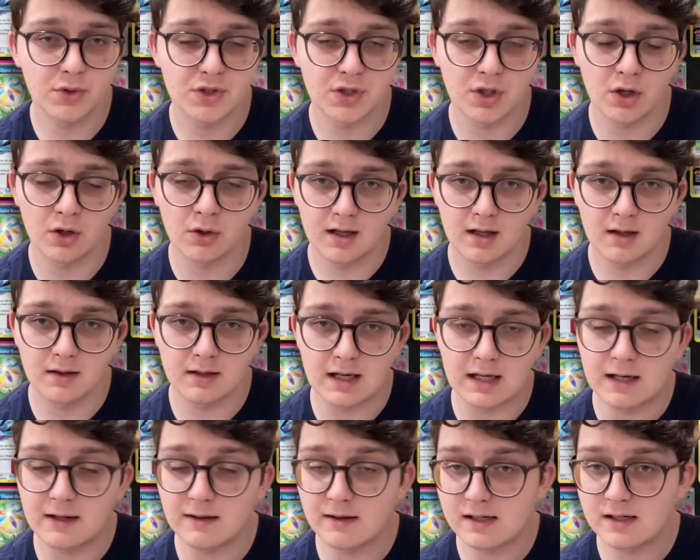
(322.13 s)
So
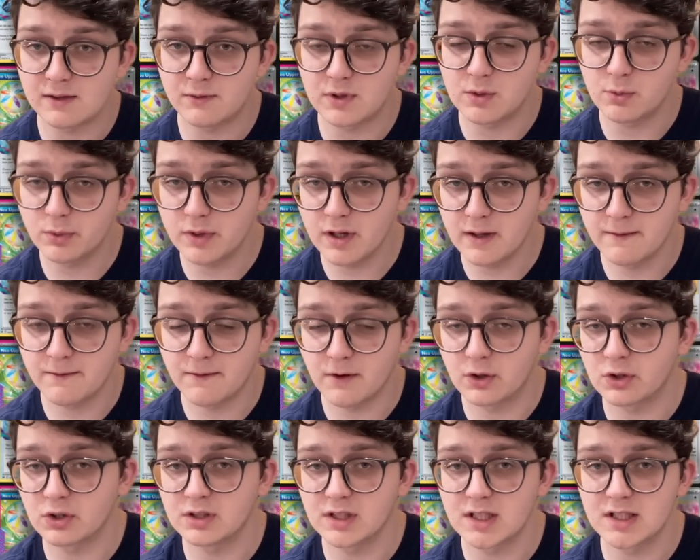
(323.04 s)
and if we whiff
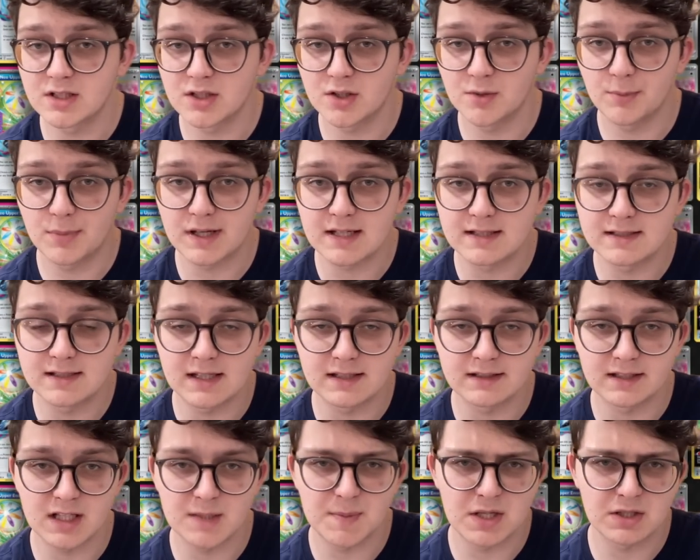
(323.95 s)
our early turn basics,
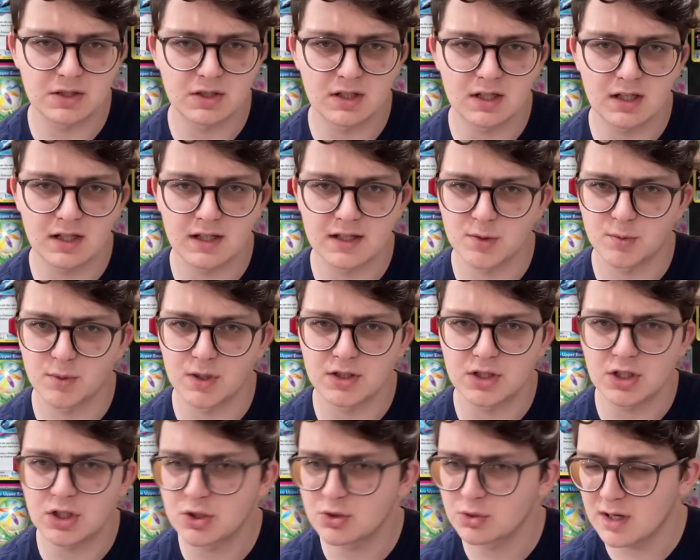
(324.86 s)
like especially against
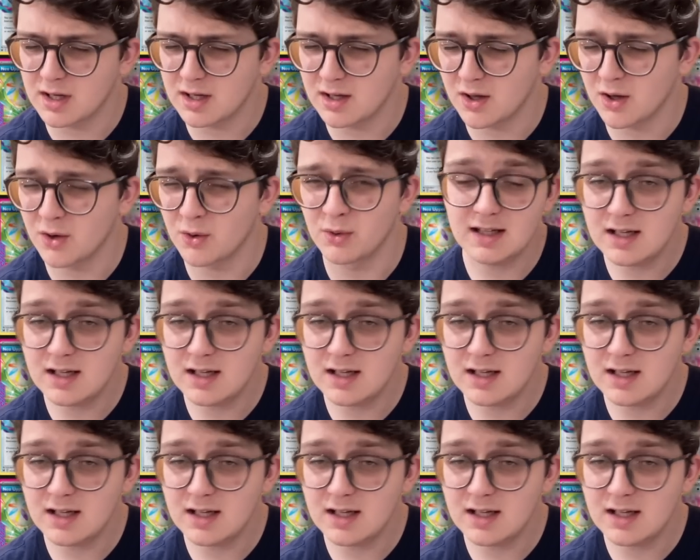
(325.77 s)
Regidrago,